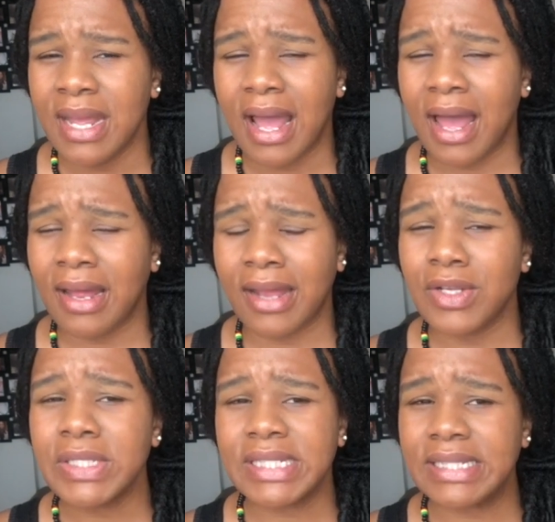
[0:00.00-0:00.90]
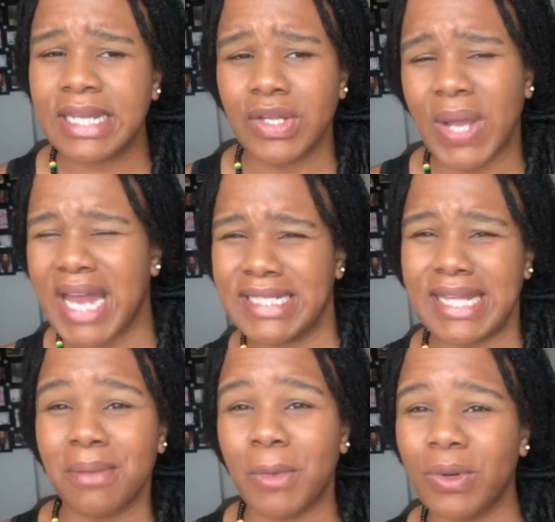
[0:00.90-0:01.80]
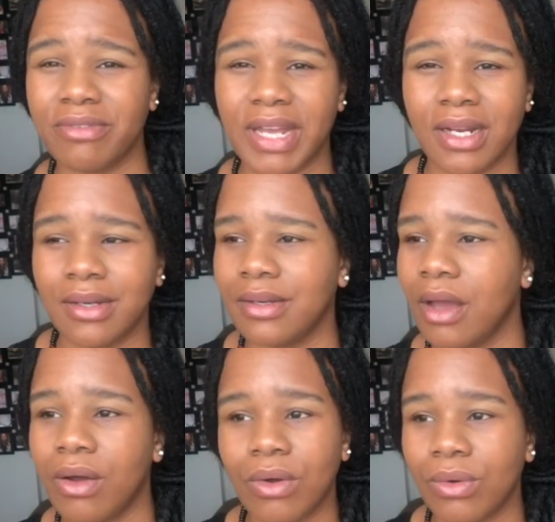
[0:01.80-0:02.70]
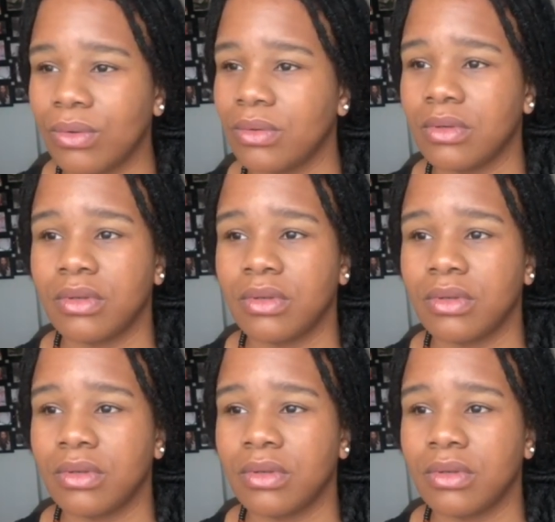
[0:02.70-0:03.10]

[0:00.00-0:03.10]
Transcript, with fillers: I, I used to say you gotta stay motivated. No,